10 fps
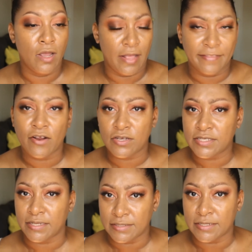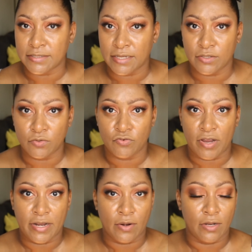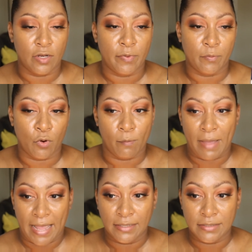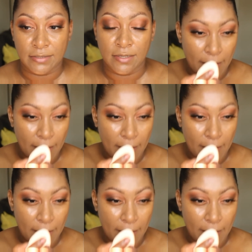And there are skin tints that do dry down a little bit more matte.